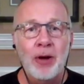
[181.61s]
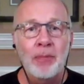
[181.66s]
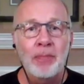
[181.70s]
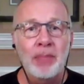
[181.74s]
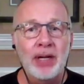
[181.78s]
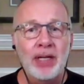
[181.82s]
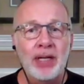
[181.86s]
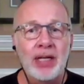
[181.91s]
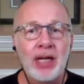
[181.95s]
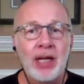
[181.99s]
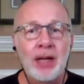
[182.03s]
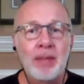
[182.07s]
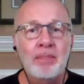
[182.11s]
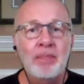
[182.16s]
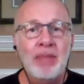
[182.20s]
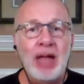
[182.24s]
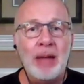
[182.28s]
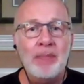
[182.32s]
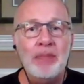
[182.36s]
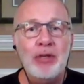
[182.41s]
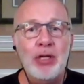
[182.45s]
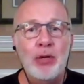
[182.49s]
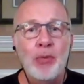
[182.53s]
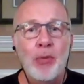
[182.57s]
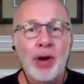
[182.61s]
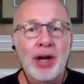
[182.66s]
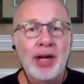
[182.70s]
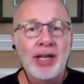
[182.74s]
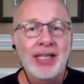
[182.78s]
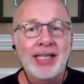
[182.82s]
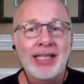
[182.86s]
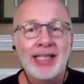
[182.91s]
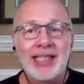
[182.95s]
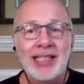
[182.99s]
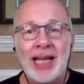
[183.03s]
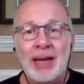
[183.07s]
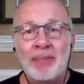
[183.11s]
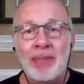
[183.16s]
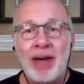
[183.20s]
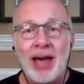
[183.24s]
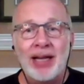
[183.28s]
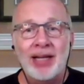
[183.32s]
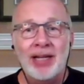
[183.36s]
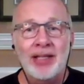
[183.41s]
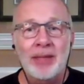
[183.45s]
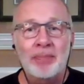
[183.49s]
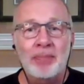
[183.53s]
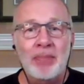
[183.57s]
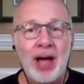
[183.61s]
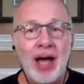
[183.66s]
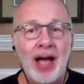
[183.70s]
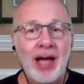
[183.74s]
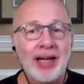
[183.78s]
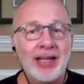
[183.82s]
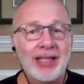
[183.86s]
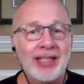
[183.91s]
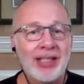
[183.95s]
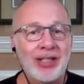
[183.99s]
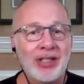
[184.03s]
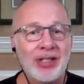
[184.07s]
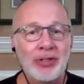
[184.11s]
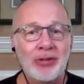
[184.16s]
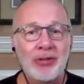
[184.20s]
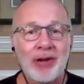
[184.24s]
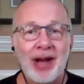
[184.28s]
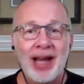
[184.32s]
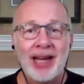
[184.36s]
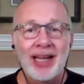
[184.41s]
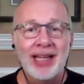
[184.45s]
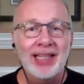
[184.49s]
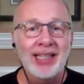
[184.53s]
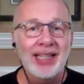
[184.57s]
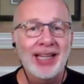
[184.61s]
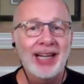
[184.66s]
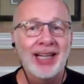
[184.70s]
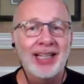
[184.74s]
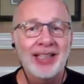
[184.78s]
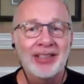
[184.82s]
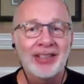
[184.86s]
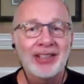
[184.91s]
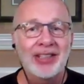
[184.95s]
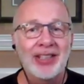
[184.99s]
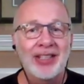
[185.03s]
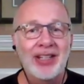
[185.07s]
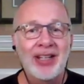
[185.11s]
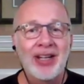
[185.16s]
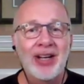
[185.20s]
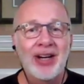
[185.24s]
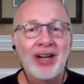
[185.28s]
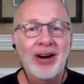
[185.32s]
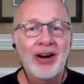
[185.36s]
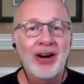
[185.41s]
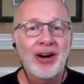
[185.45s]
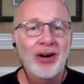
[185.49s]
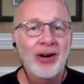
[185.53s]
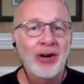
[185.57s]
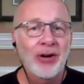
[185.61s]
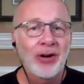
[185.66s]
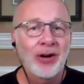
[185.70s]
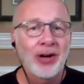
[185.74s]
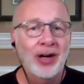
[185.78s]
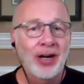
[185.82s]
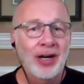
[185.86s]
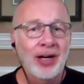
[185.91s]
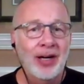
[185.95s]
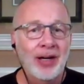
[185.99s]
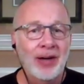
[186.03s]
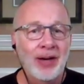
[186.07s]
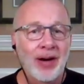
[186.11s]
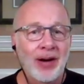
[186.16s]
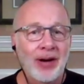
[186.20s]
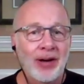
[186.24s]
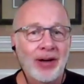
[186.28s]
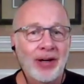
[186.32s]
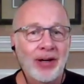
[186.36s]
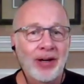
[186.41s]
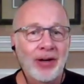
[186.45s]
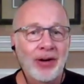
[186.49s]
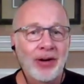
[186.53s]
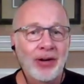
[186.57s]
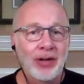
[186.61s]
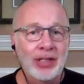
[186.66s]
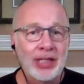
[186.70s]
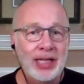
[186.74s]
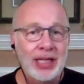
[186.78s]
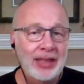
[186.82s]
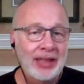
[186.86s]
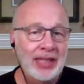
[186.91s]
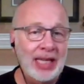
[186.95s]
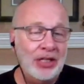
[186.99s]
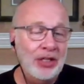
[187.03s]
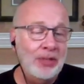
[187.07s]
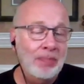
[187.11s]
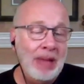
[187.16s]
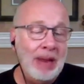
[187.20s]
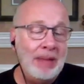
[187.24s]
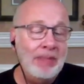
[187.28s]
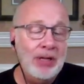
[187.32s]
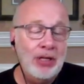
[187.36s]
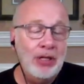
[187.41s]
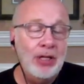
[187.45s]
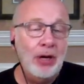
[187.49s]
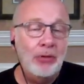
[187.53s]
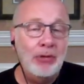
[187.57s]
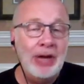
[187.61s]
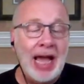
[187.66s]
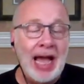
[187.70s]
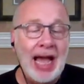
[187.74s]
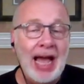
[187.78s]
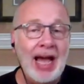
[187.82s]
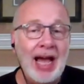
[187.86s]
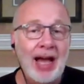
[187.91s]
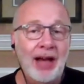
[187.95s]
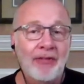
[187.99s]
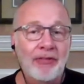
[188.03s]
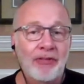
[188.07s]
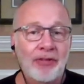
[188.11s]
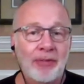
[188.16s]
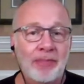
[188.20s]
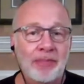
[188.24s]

but maybe you want to step out of the box and try a color or, or, or, or that maybe you don't have.